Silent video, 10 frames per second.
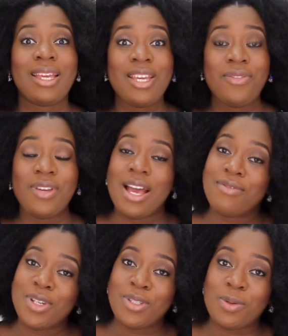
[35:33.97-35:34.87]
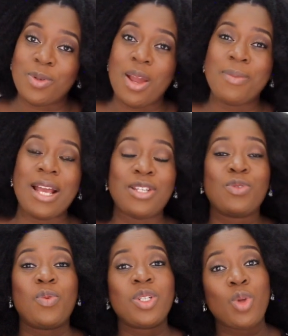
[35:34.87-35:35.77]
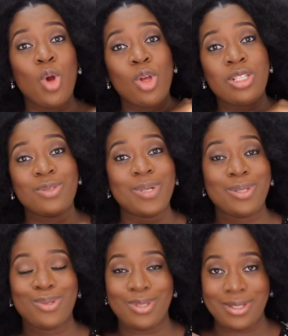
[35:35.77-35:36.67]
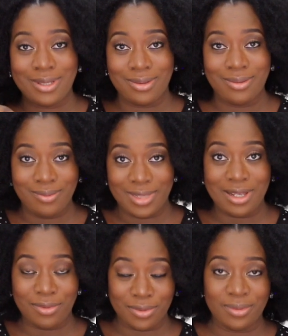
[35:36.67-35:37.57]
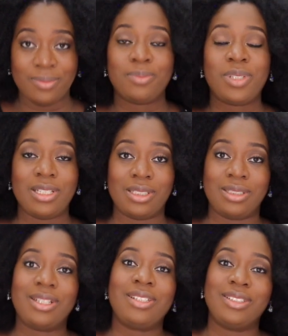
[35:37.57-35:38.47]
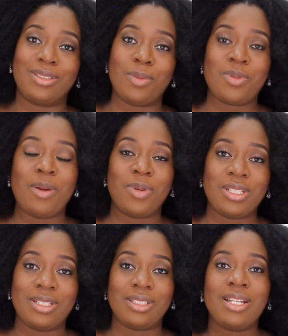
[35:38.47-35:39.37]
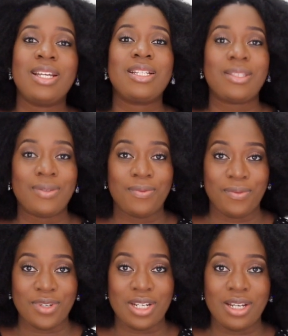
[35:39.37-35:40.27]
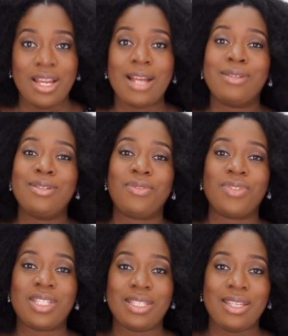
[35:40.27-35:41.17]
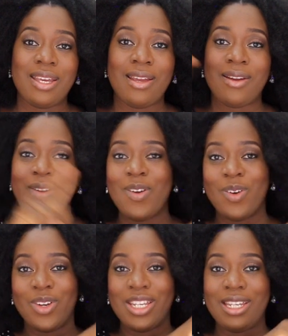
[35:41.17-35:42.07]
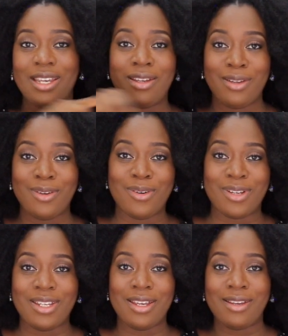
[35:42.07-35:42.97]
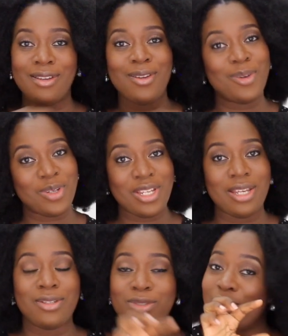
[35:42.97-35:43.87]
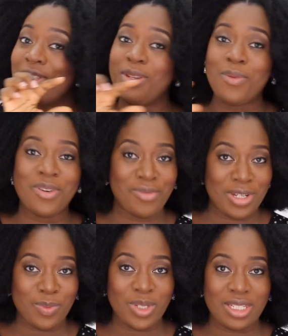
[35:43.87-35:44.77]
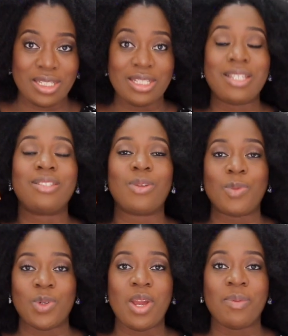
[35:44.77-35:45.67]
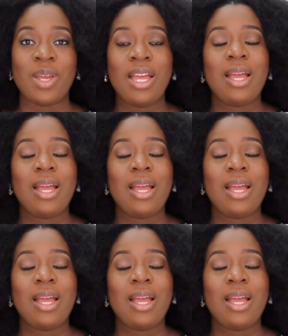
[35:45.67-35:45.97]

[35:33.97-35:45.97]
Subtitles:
If you have not subscribed and you watch all the way to this level, please click the subscribe button. It is free. I don't know if it is here or here or here or here. You just see one red button and say subscribe.